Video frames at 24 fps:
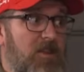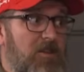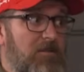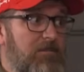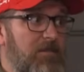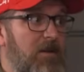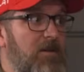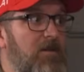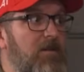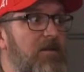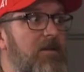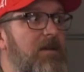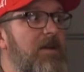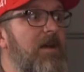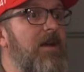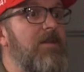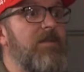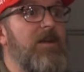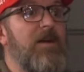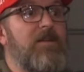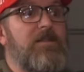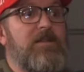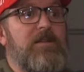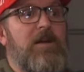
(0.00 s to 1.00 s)
humility
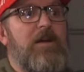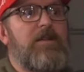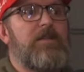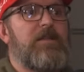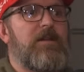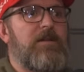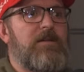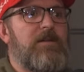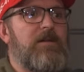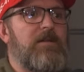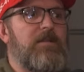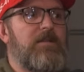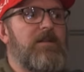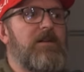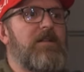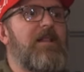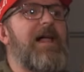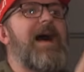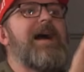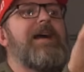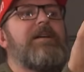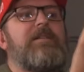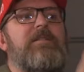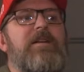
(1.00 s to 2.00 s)
and the
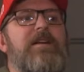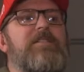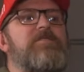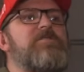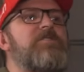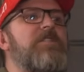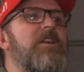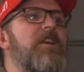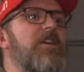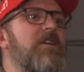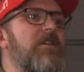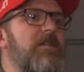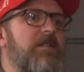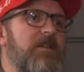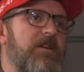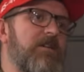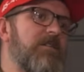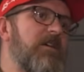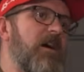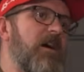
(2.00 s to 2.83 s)
lack of insecurity that you're